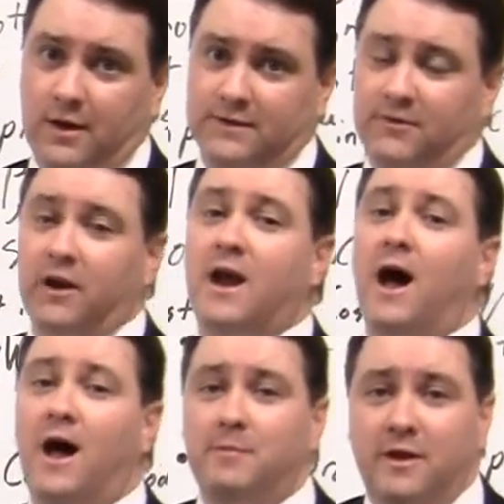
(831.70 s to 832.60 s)
Uh, it's very
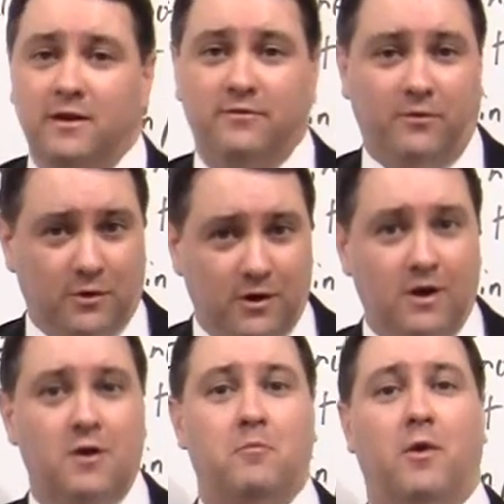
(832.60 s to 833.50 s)
common
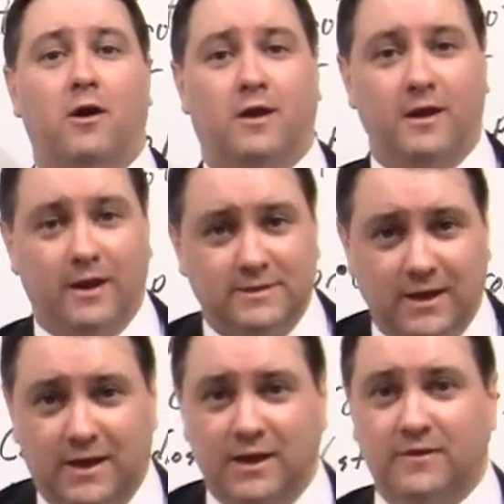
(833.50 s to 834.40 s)
for marketing
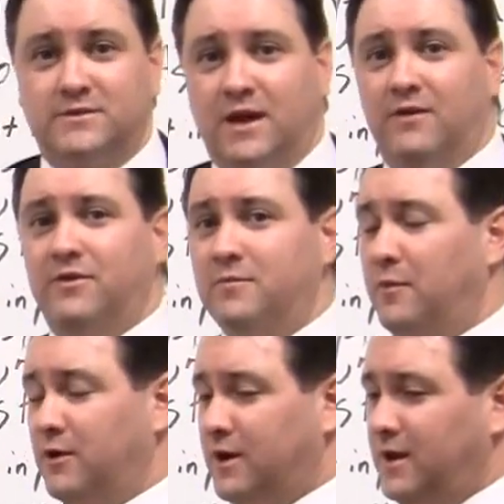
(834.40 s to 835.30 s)
executives,
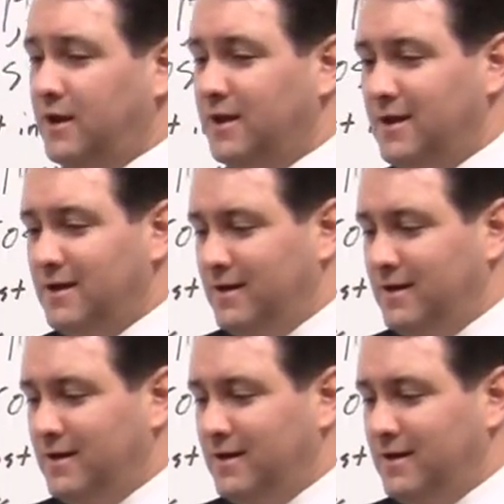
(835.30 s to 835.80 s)
confident marketing